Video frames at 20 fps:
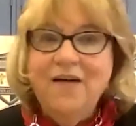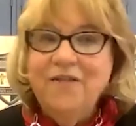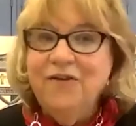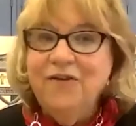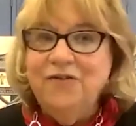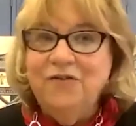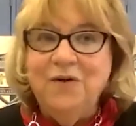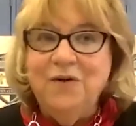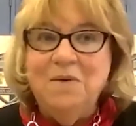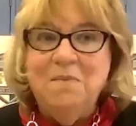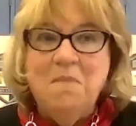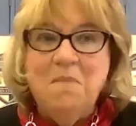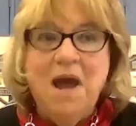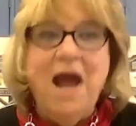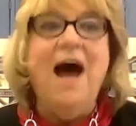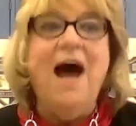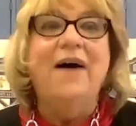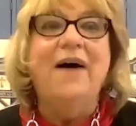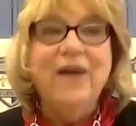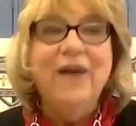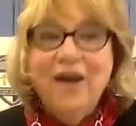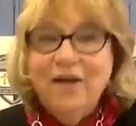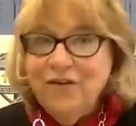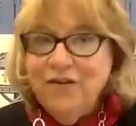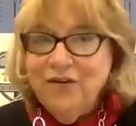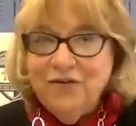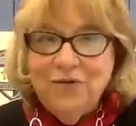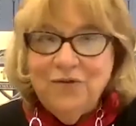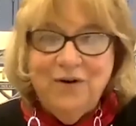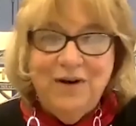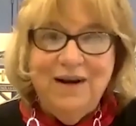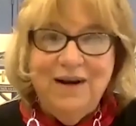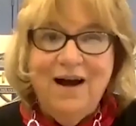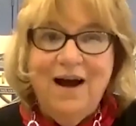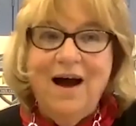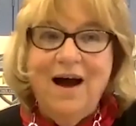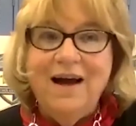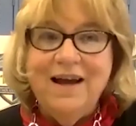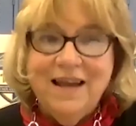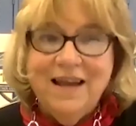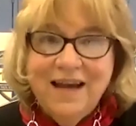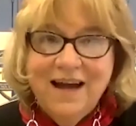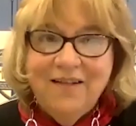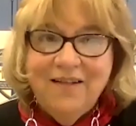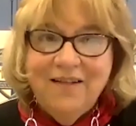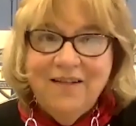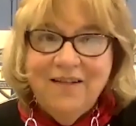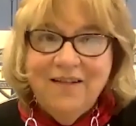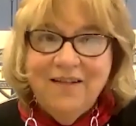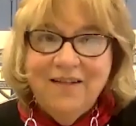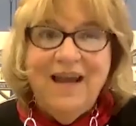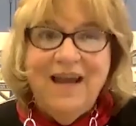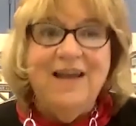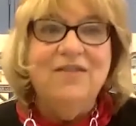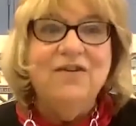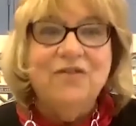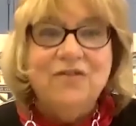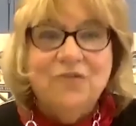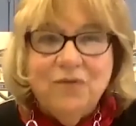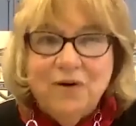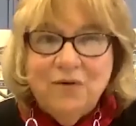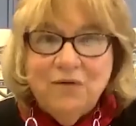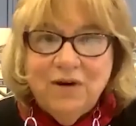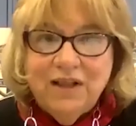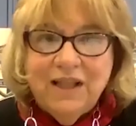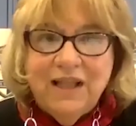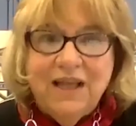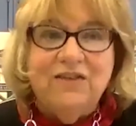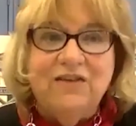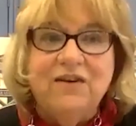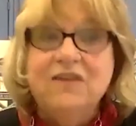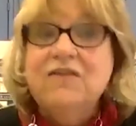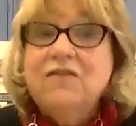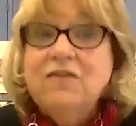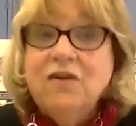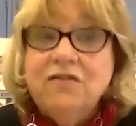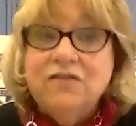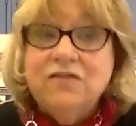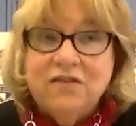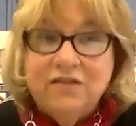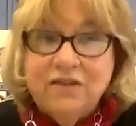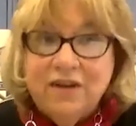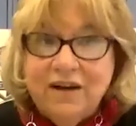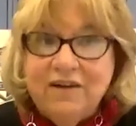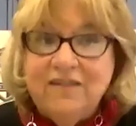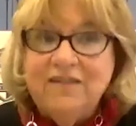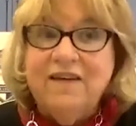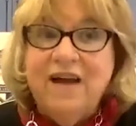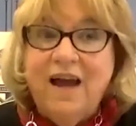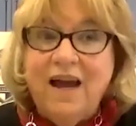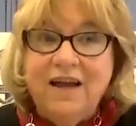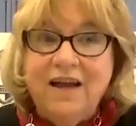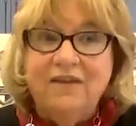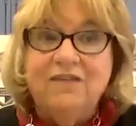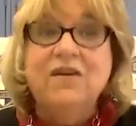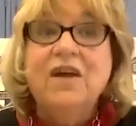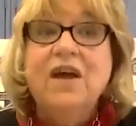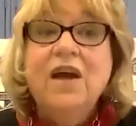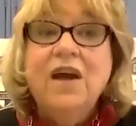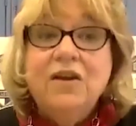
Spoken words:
They're doing math, they're doing ELA, they're doing religion, social studies, science,